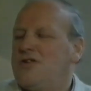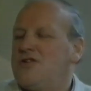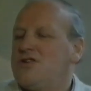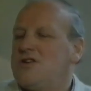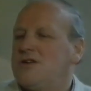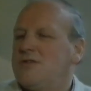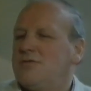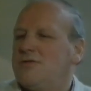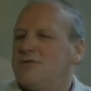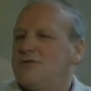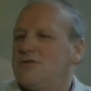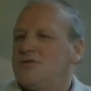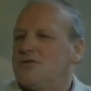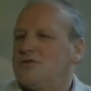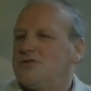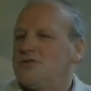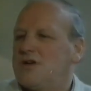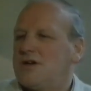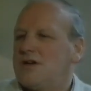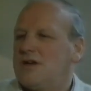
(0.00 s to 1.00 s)
And the year
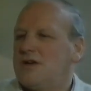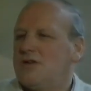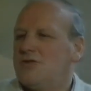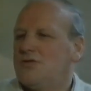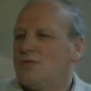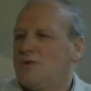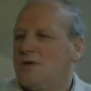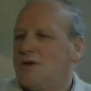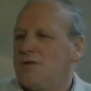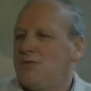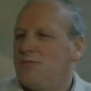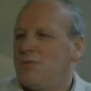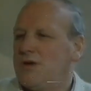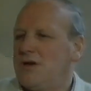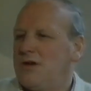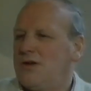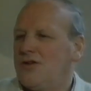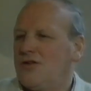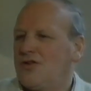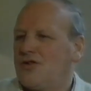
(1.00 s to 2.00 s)
before, Jackie Goodwin had
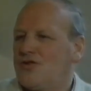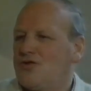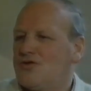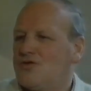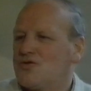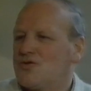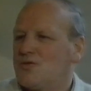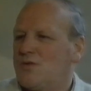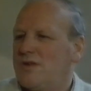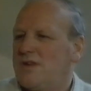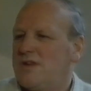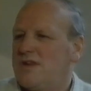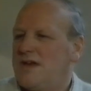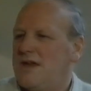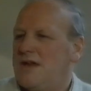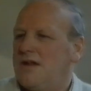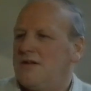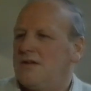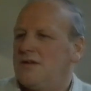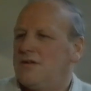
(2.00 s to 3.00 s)
been on a course with
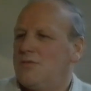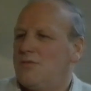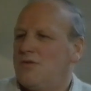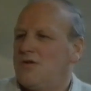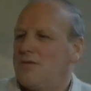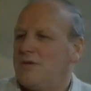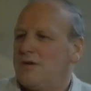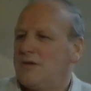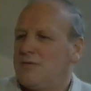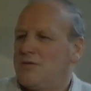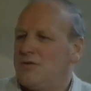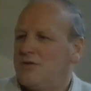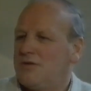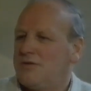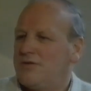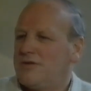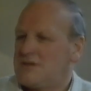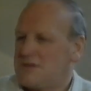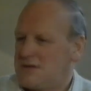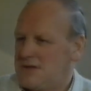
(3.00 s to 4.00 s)
Ted at the Birmingham
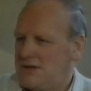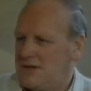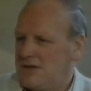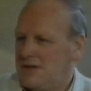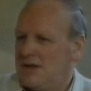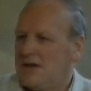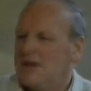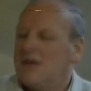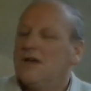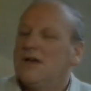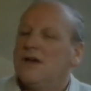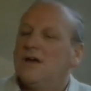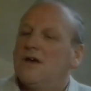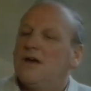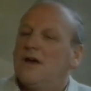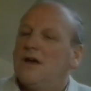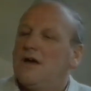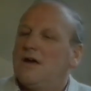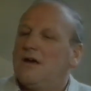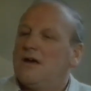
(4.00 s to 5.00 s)
University.
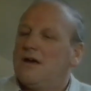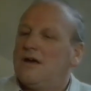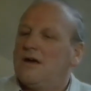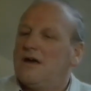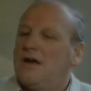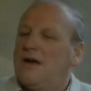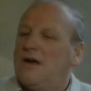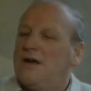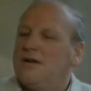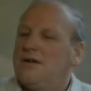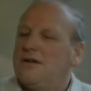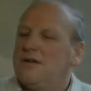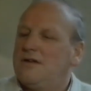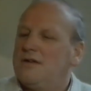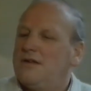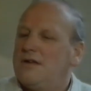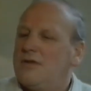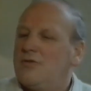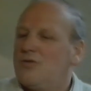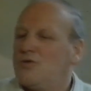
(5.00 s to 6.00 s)
Uh,
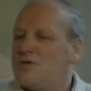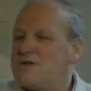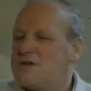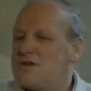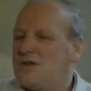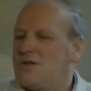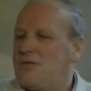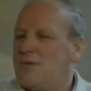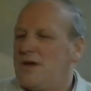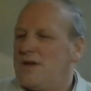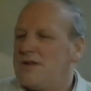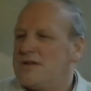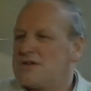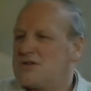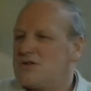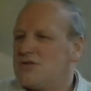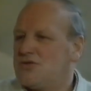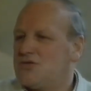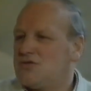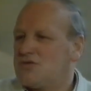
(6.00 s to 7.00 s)
and they were always on about
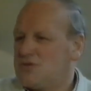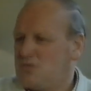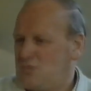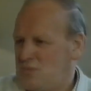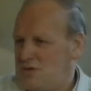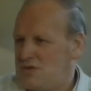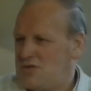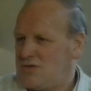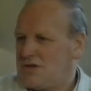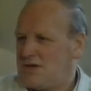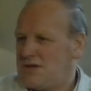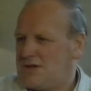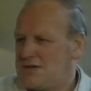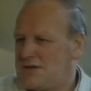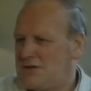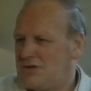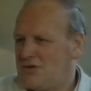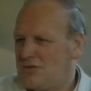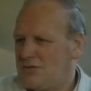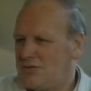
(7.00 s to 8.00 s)
this course, and we used to
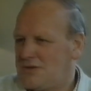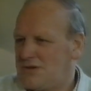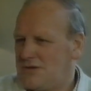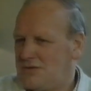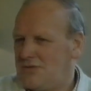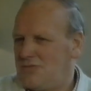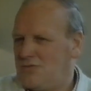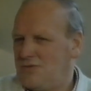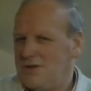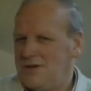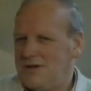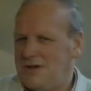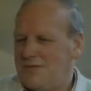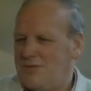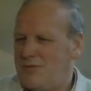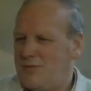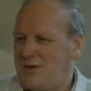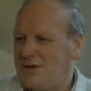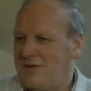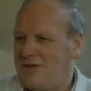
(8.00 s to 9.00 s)
listen to them and say, oh, we'll
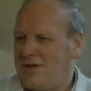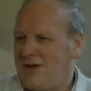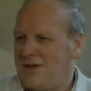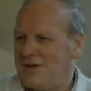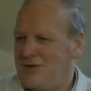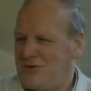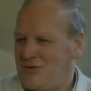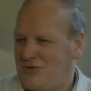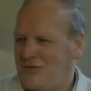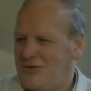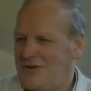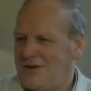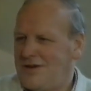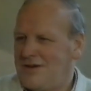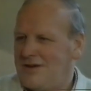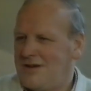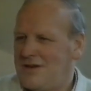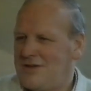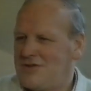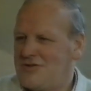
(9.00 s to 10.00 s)
have a bit of that, you
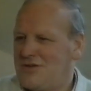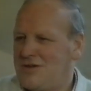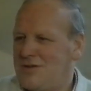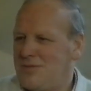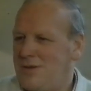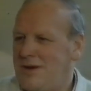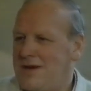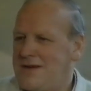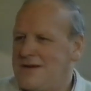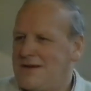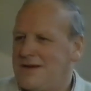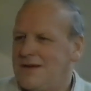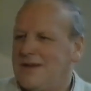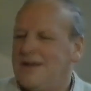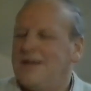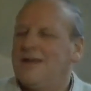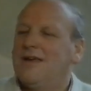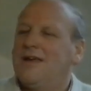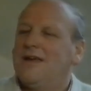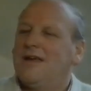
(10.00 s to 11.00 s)
and I, Johnny Paton.